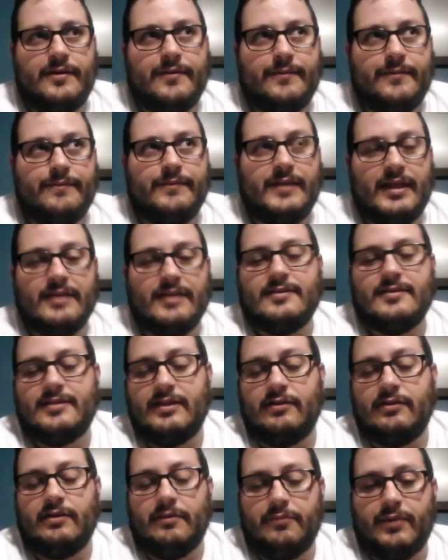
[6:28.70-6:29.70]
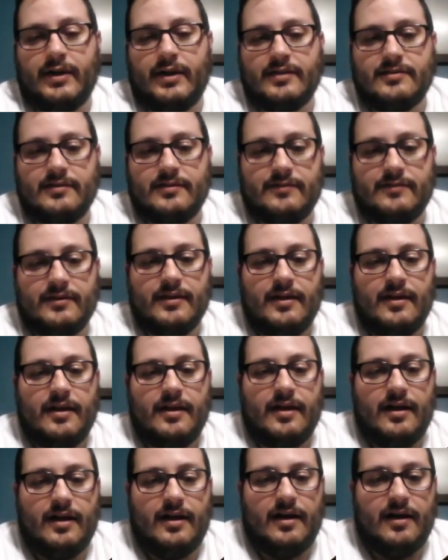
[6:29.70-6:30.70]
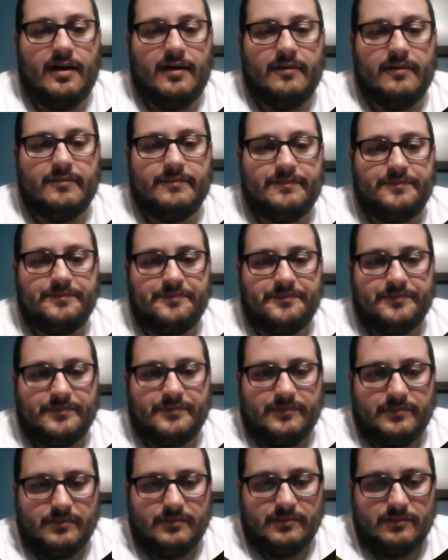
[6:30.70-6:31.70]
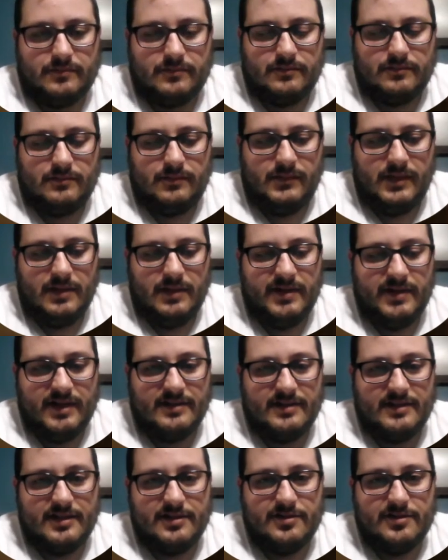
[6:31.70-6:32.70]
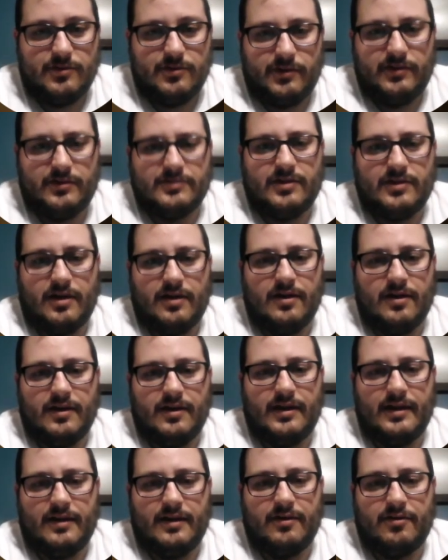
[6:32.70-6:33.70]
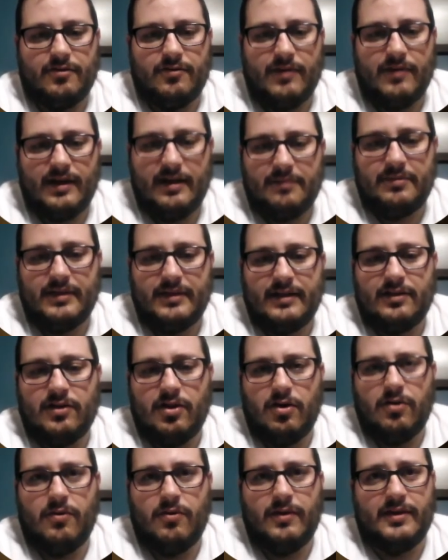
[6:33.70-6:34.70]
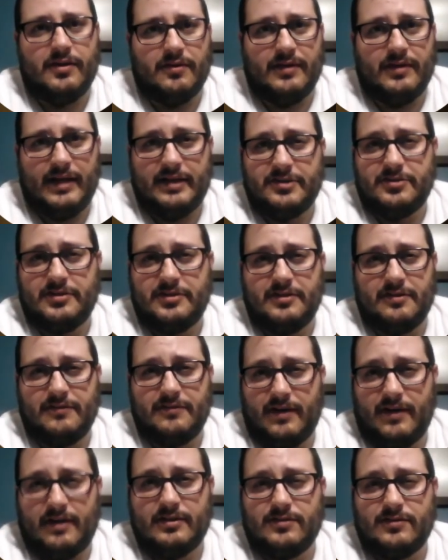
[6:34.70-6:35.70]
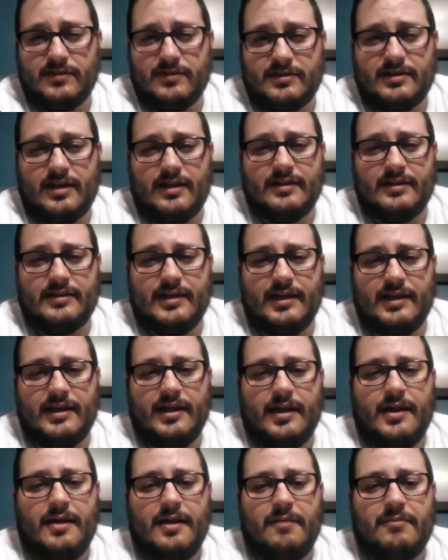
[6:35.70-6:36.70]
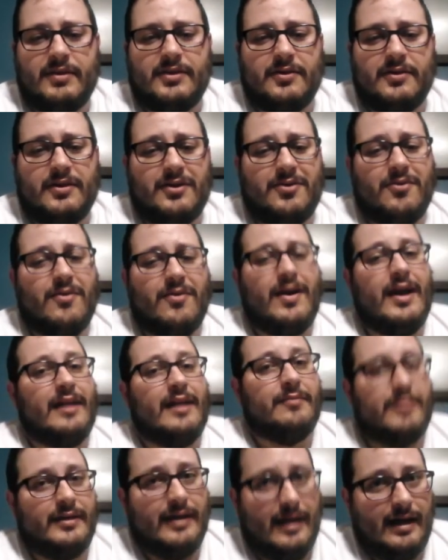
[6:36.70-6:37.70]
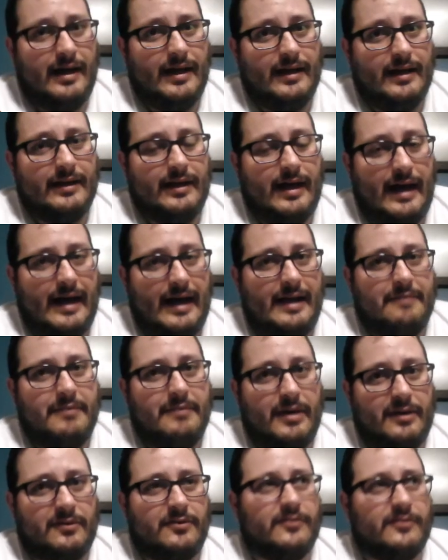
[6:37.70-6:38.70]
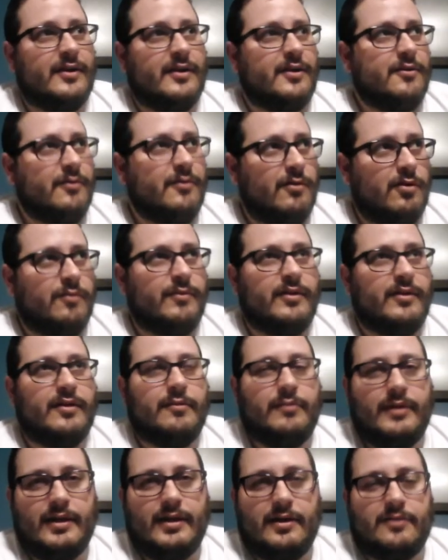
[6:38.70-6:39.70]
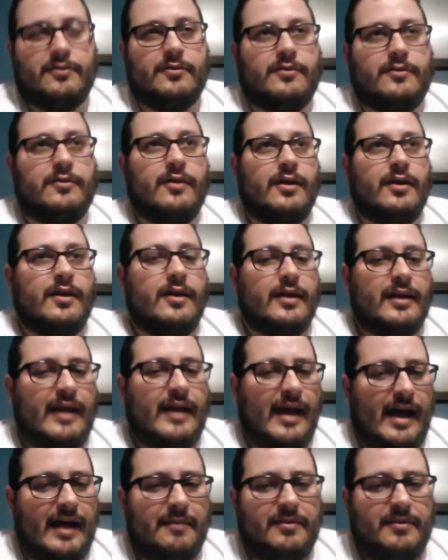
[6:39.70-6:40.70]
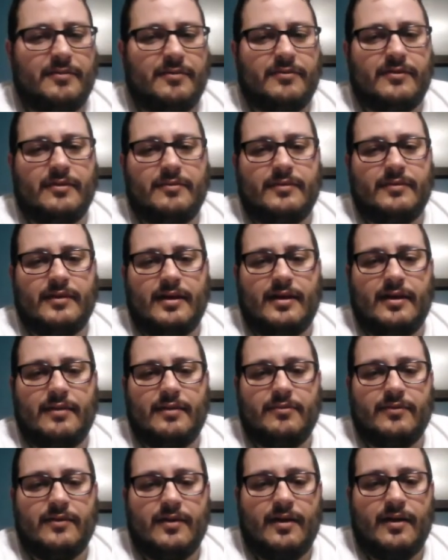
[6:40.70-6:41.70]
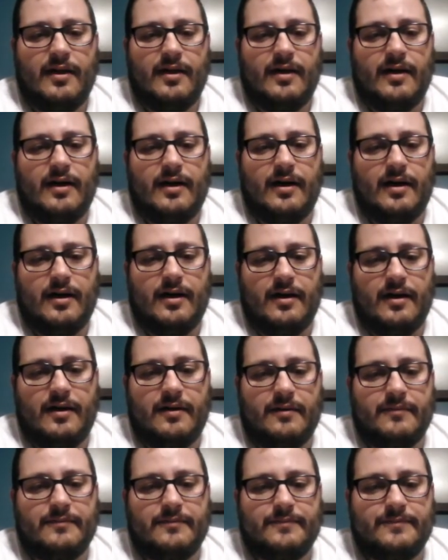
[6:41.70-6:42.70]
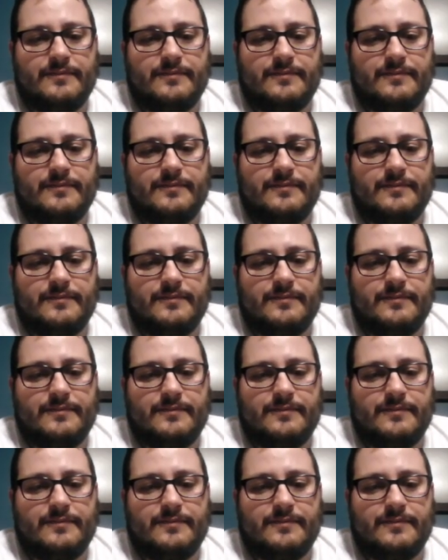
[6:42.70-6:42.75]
is still impressive. Um, because these soils are incredibly low in their nitrogen and phosphorus content, but they're incredibly high in high metals like chromium, nickel, cadmium sometimes, um,